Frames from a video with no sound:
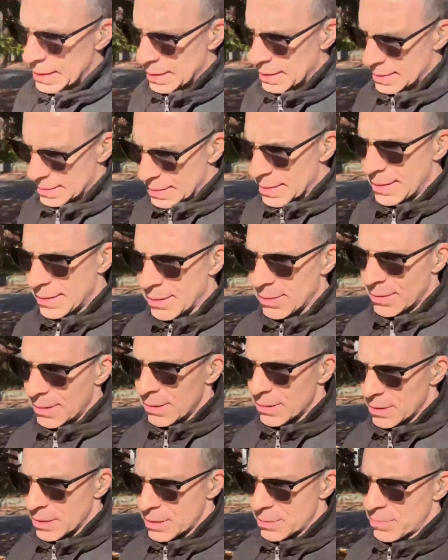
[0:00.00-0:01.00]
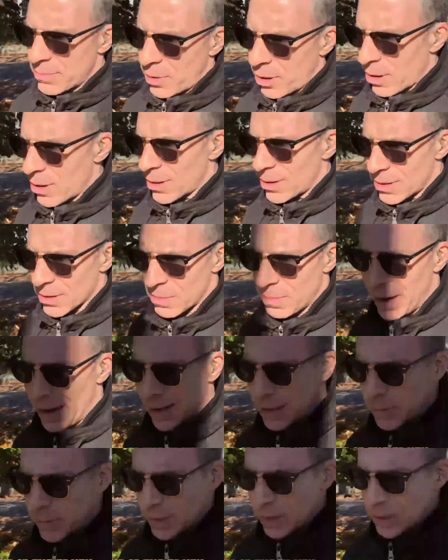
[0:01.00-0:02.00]
there's some articles about
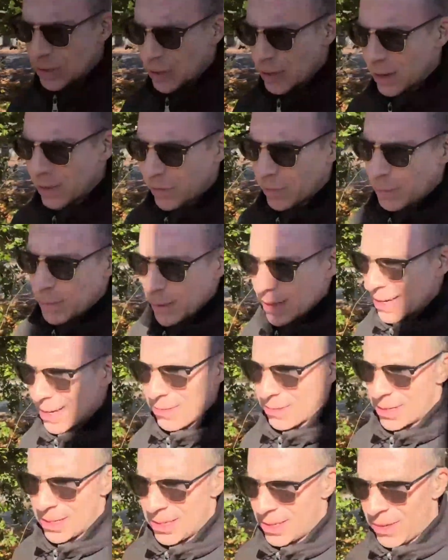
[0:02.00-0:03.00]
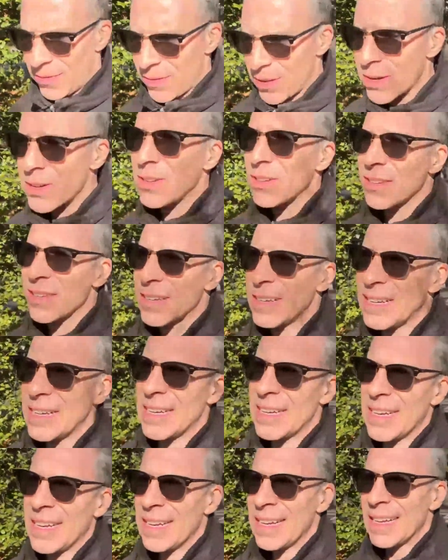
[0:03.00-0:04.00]
him and stuff, but it was difficult
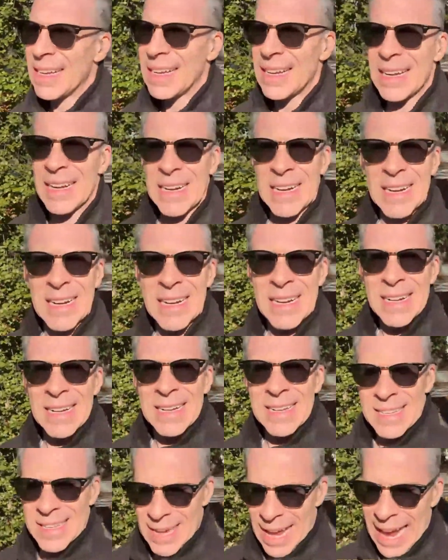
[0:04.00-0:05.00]
to